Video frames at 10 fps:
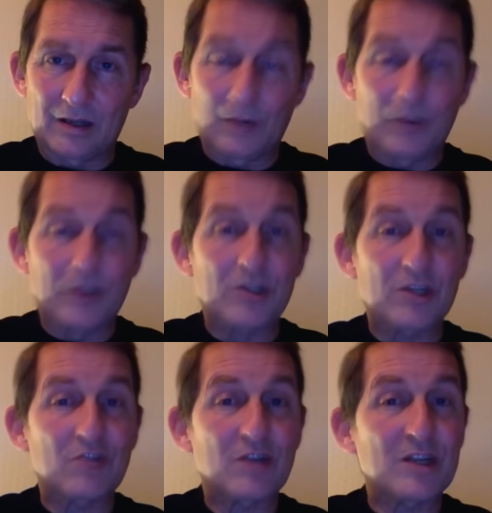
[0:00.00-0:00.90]
which it
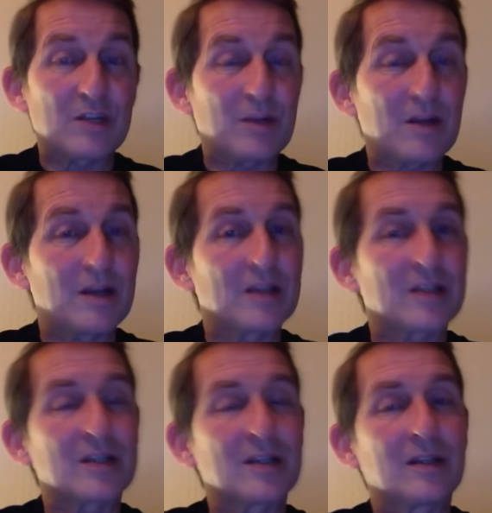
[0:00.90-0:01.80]

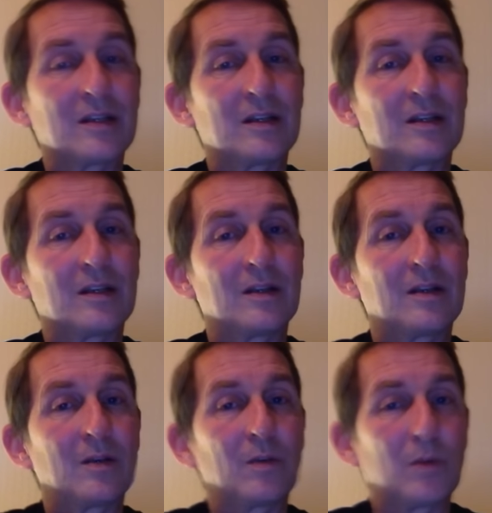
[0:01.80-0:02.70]
transpires
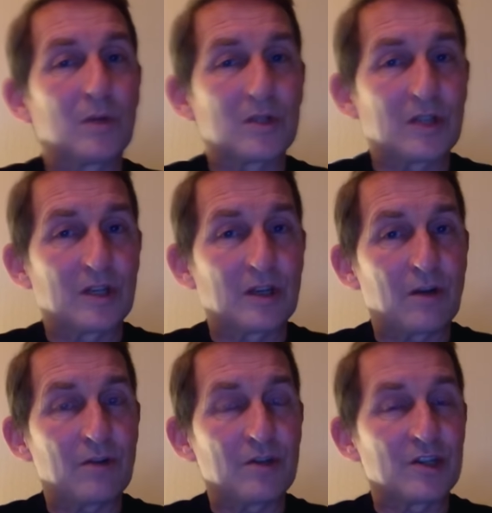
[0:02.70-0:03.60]
was the
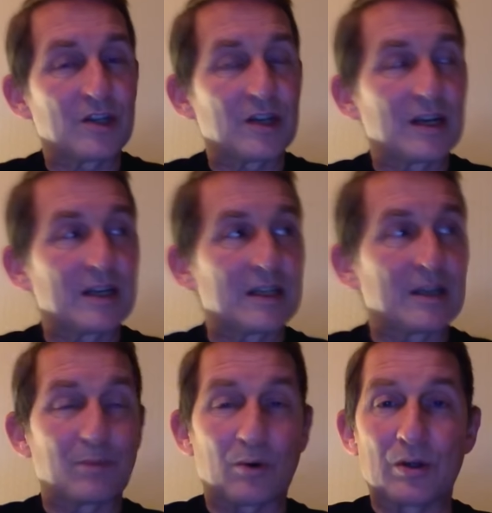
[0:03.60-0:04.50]

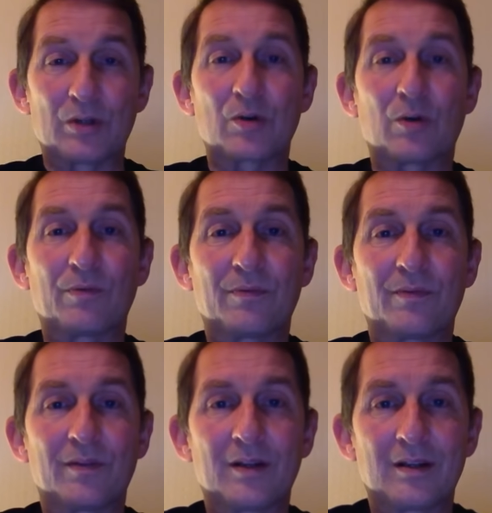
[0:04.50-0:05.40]
originating point of
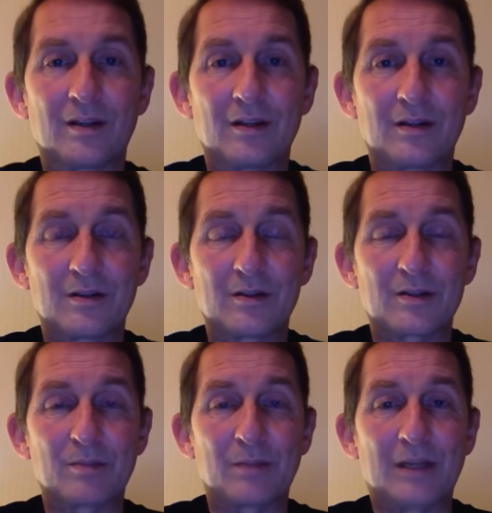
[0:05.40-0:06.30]

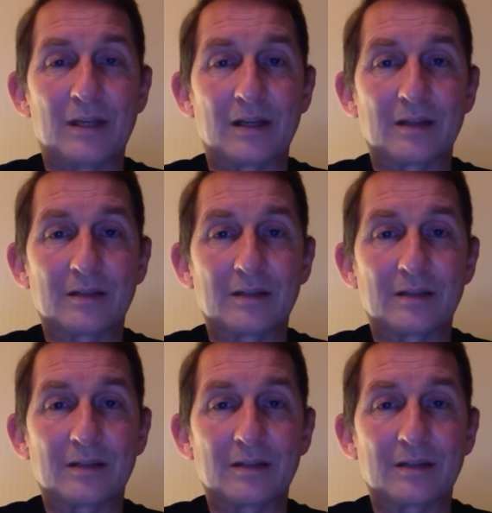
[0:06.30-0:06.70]
Sabina